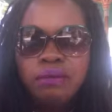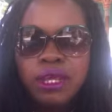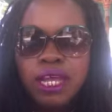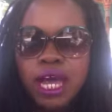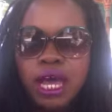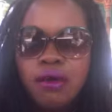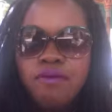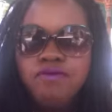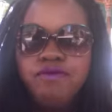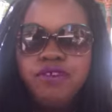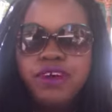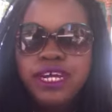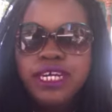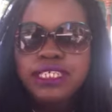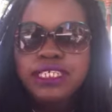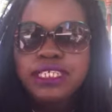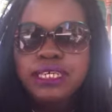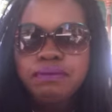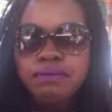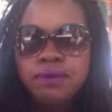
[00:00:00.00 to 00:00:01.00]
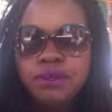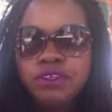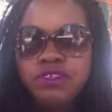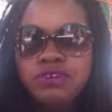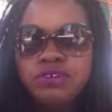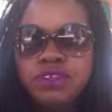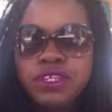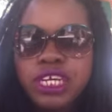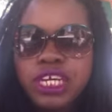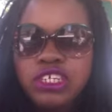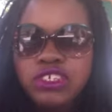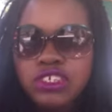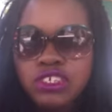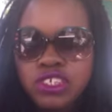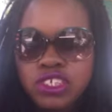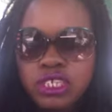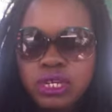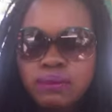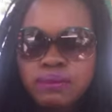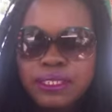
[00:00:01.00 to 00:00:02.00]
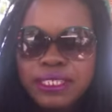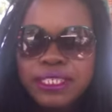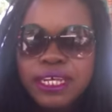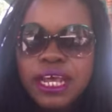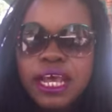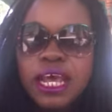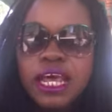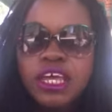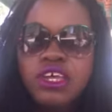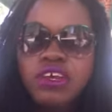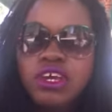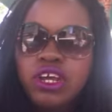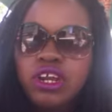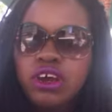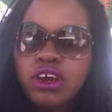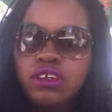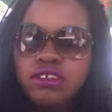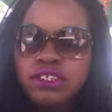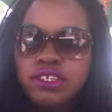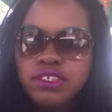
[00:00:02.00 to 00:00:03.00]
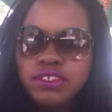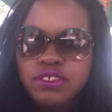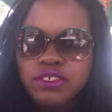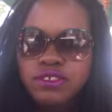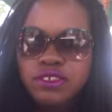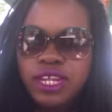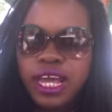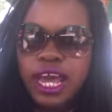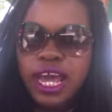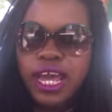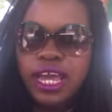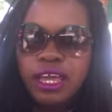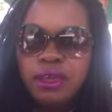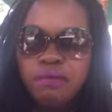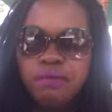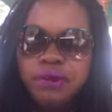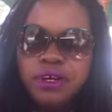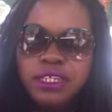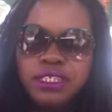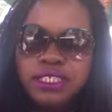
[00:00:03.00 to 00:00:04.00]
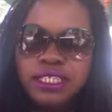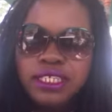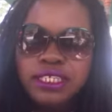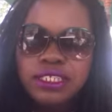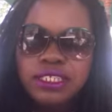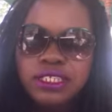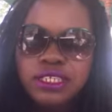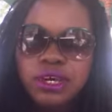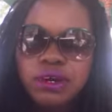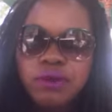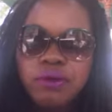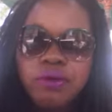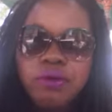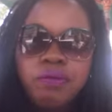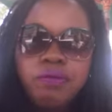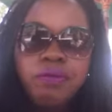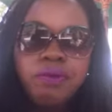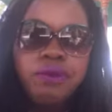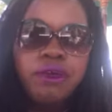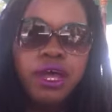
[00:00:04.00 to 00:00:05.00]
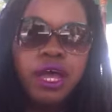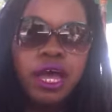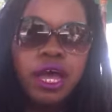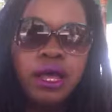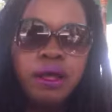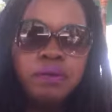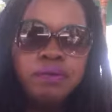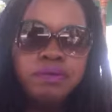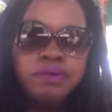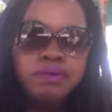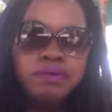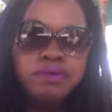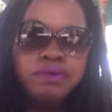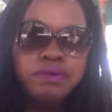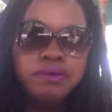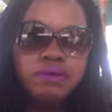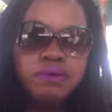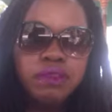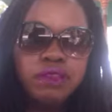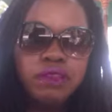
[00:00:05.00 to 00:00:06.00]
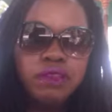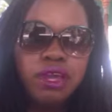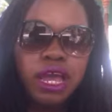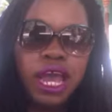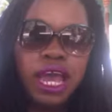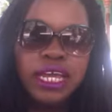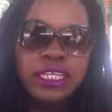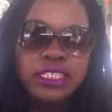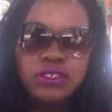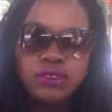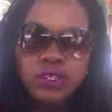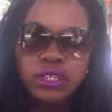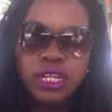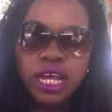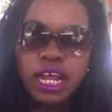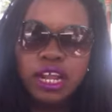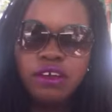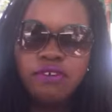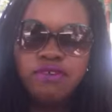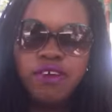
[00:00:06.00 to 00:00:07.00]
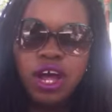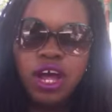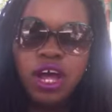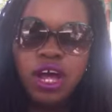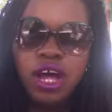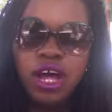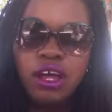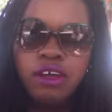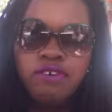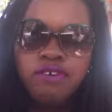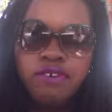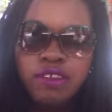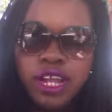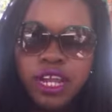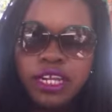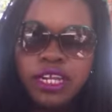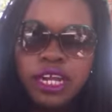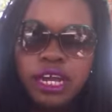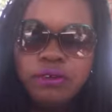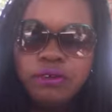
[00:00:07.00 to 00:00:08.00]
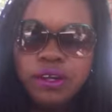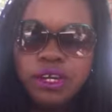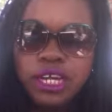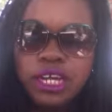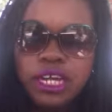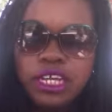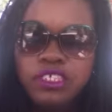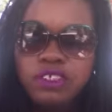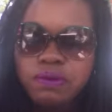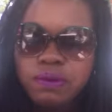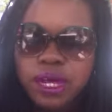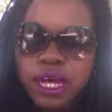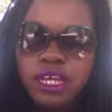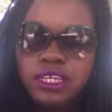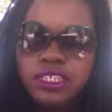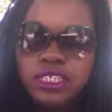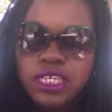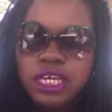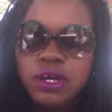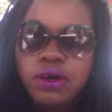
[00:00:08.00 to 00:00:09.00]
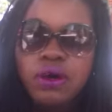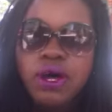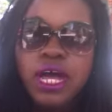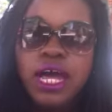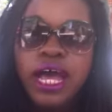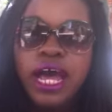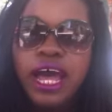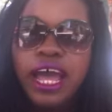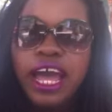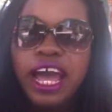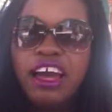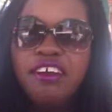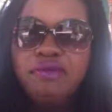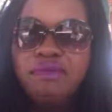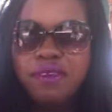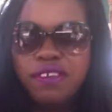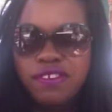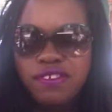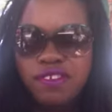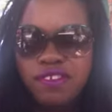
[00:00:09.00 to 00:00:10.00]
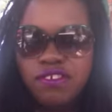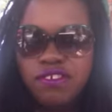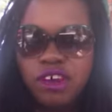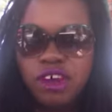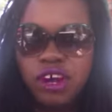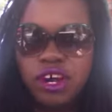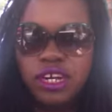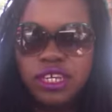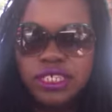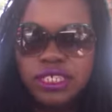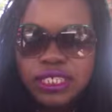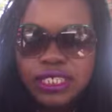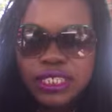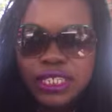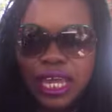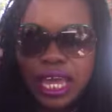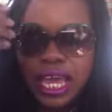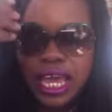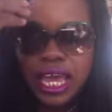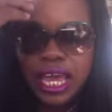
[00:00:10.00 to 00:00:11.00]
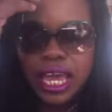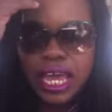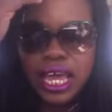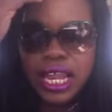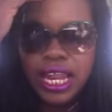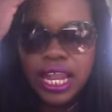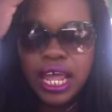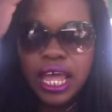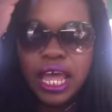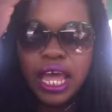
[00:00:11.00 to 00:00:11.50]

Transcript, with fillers: become friends and build your relationships. You can also do that in person. So um, I do a lot of offline networking as well. So I have business cards and